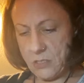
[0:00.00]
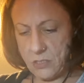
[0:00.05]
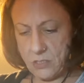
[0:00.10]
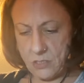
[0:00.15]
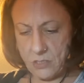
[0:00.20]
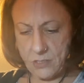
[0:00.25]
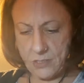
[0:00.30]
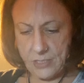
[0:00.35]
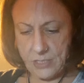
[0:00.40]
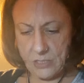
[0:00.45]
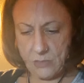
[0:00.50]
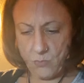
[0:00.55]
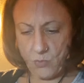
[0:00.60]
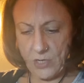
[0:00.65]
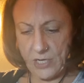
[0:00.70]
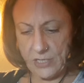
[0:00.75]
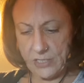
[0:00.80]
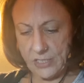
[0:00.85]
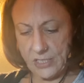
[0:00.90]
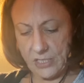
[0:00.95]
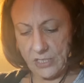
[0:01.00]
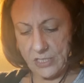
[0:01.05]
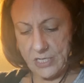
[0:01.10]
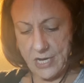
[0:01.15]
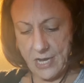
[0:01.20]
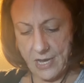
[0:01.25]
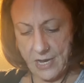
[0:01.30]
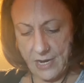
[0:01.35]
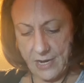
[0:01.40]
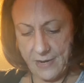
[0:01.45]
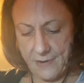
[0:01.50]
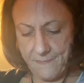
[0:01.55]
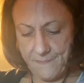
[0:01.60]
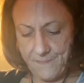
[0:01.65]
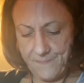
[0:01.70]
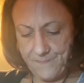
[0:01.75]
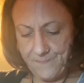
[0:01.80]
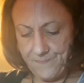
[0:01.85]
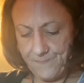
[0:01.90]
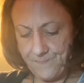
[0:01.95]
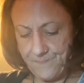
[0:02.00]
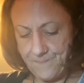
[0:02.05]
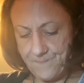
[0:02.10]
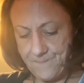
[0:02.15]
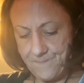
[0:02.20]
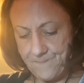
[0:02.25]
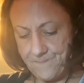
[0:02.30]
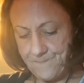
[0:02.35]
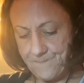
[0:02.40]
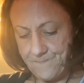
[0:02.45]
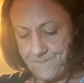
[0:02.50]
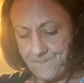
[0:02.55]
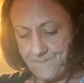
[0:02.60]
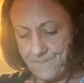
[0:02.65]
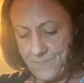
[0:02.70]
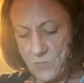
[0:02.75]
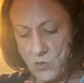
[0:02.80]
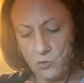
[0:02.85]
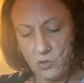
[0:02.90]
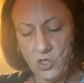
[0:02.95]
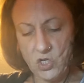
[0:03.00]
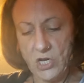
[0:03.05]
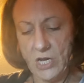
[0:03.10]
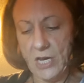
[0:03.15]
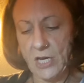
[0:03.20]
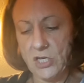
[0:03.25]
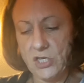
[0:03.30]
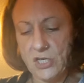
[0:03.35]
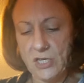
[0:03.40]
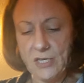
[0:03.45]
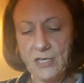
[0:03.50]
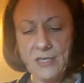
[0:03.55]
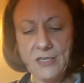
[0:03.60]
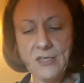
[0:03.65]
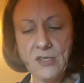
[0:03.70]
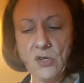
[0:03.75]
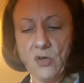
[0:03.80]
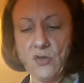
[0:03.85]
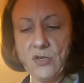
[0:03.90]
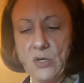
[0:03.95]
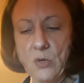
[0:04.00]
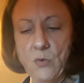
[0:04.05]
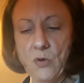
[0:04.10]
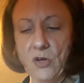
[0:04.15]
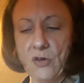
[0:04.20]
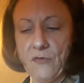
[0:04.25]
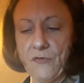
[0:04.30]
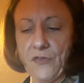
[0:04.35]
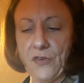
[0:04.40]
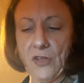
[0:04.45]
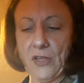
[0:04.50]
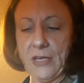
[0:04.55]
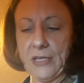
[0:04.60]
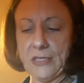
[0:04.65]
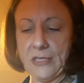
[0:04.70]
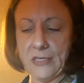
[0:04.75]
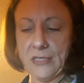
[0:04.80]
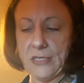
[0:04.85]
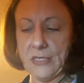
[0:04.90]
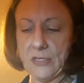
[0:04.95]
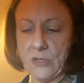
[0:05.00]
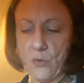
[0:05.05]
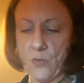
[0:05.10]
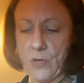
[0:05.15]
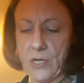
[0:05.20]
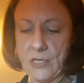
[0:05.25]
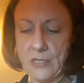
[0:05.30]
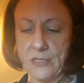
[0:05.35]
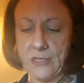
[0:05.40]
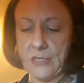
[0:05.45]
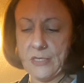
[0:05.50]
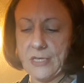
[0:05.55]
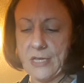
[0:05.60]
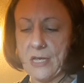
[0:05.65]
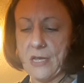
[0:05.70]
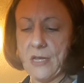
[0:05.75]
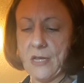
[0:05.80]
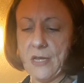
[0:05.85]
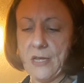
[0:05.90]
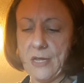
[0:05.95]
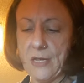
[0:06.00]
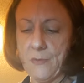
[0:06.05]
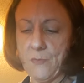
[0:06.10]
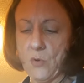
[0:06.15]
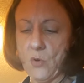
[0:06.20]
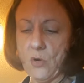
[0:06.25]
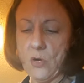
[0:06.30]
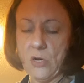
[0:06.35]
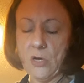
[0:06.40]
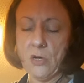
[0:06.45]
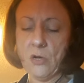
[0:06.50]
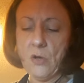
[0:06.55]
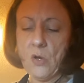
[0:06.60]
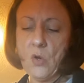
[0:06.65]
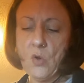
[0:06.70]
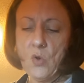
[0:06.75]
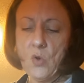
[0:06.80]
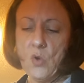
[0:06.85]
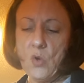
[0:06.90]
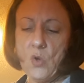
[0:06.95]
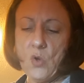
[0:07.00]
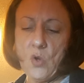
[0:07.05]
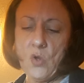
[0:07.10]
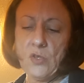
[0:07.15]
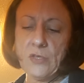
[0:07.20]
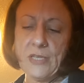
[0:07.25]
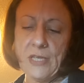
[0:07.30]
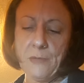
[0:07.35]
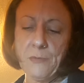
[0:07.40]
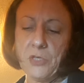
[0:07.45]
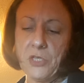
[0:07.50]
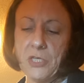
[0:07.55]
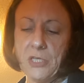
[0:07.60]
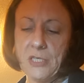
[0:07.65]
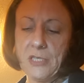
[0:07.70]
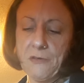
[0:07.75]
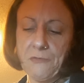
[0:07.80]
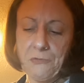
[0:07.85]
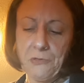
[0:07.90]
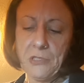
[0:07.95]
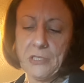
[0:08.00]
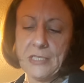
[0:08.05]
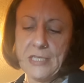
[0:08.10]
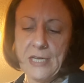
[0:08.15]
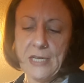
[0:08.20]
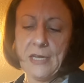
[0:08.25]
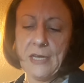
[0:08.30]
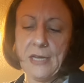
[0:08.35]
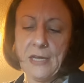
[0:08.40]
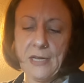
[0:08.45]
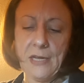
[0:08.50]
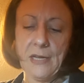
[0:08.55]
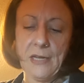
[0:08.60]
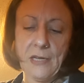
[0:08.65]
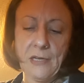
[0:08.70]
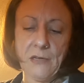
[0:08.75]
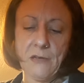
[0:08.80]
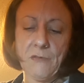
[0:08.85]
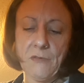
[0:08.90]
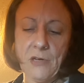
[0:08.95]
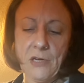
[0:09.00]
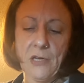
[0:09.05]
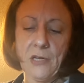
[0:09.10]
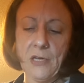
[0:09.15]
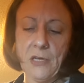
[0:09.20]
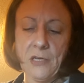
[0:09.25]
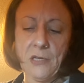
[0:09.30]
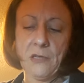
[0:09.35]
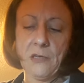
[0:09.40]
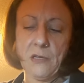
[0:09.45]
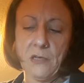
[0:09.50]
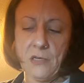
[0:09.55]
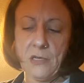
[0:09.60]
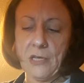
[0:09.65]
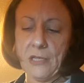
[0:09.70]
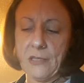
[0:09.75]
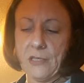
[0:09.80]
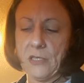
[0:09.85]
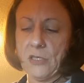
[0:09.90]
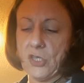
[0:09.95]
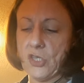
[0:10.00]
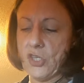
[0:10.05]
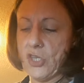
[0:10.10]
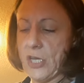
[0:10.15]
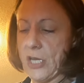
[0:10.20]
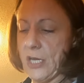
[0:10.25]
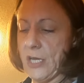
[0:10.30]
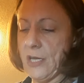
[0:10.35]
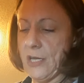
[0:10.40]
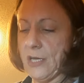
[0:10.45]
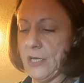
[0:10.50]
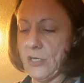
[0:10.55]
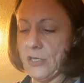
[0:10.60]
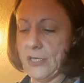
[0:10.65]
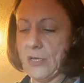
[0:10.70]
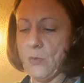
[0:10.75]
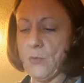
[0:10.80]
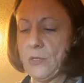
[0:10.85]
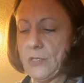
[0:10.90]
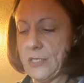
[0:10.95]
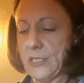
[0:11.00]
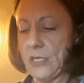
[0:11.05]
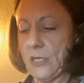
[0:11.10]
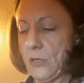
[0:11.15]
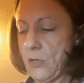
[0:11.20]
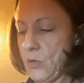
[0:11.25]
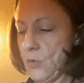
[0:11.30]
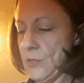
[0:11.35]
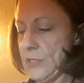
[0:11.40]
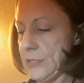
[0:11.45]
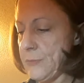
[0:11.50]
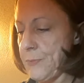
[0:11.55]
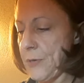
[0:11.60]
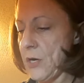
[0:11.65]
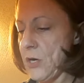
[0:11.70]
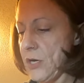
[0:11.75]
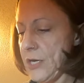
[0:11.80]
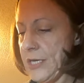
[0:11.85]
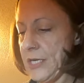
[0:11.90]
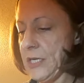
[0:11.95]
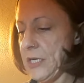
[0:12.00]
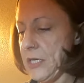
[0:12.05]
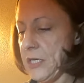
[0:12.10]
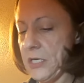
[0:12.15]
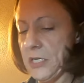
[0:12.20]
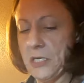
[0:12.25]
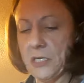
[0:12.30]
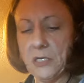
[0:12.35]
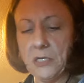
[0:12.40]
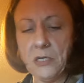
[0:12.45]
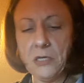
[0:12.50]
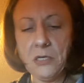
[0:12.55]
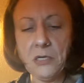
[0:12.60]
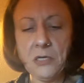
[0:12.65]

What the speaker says: right, wasting time, no changes. So someone could feel like this is a waste of time or same shit, different day, right? Nothing's changed. Someone's still always partying,